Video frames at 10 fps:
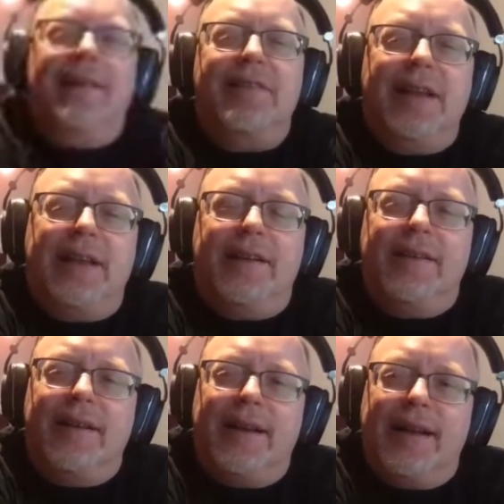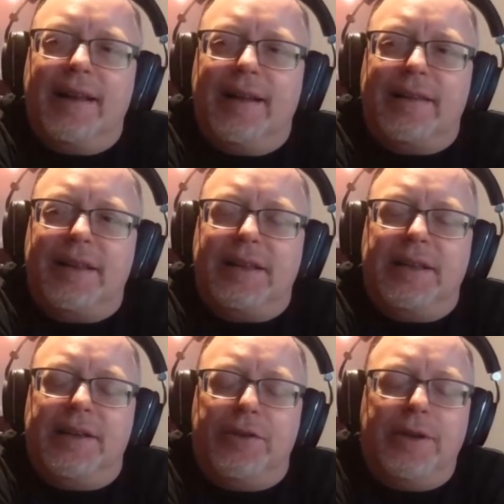think that
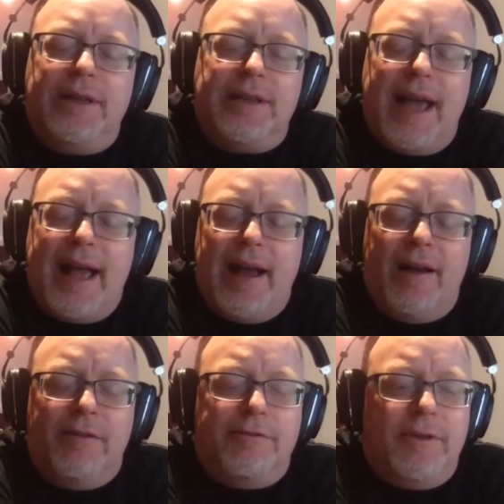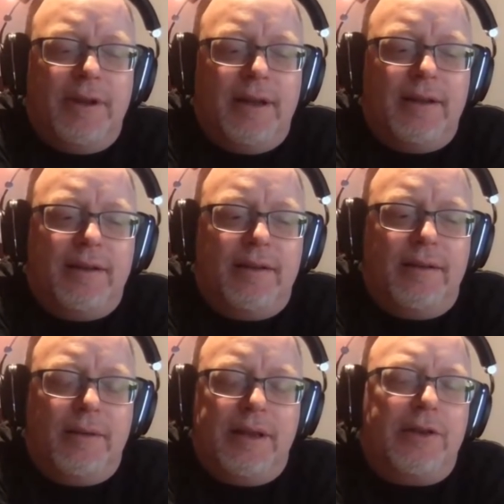you need
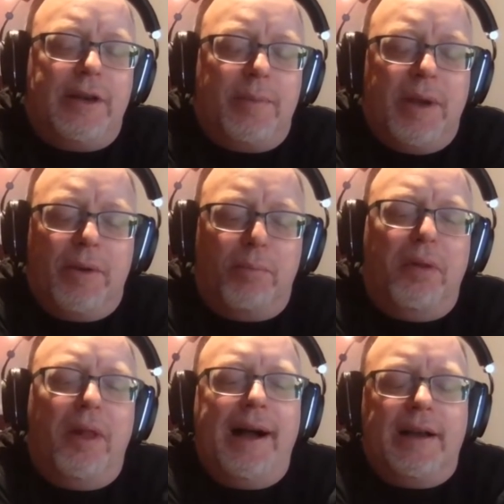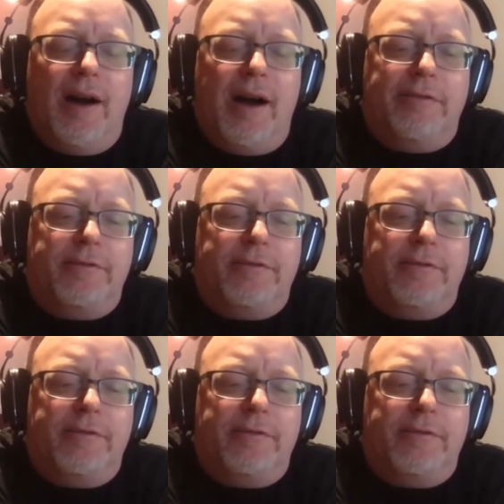to be able to block off